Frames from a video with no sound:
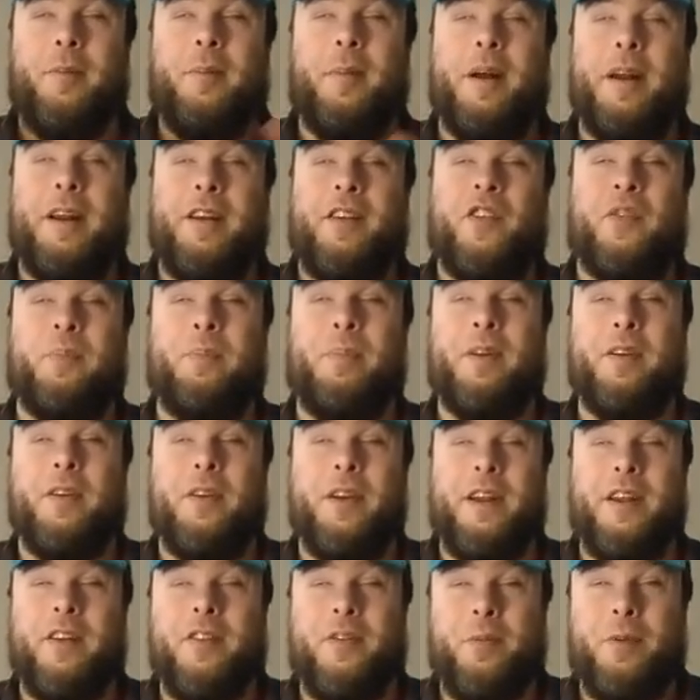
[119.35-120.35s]
my
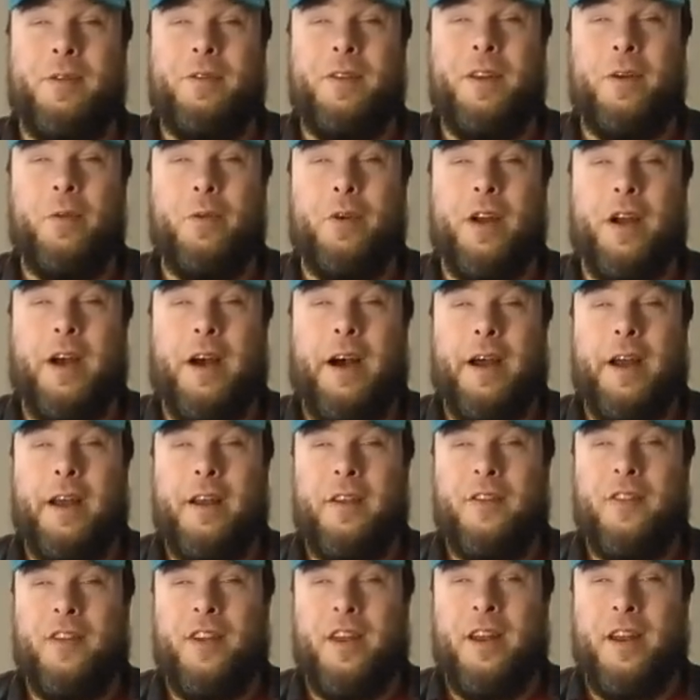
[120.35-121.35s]
experience with you
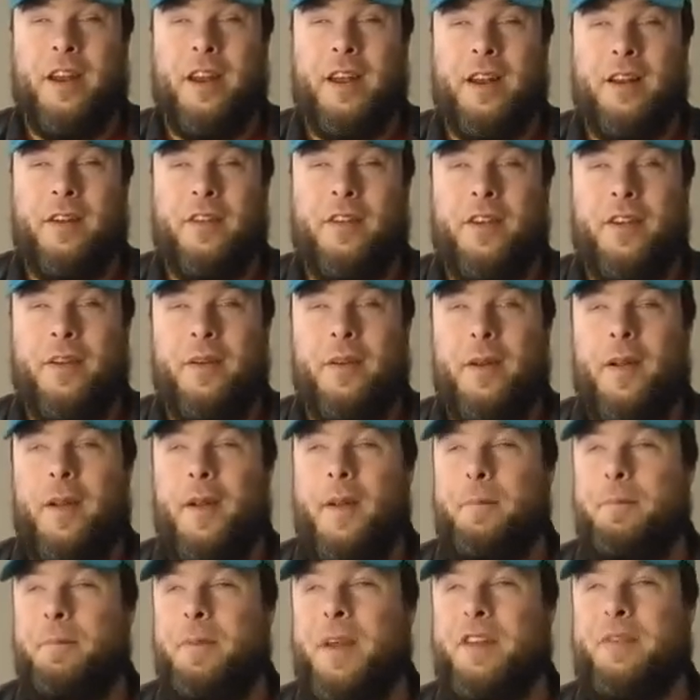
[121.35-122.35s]
guys, and
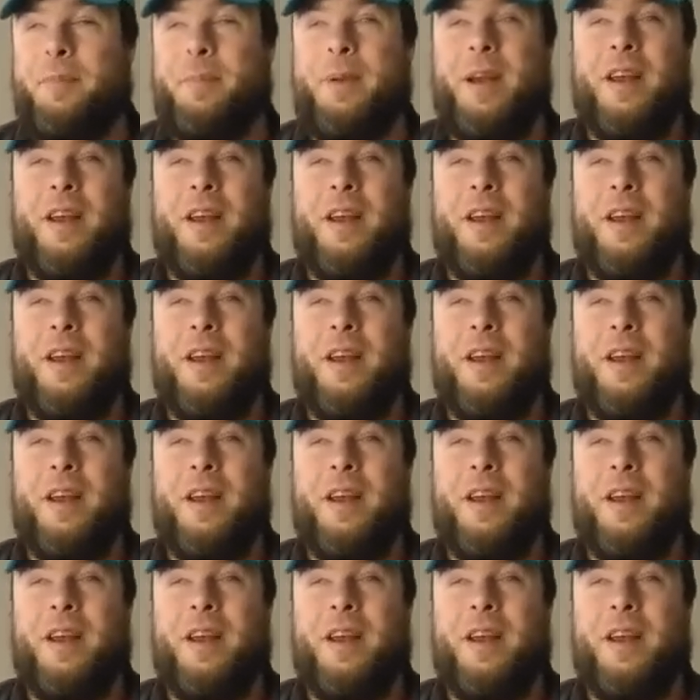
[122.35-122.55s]
that's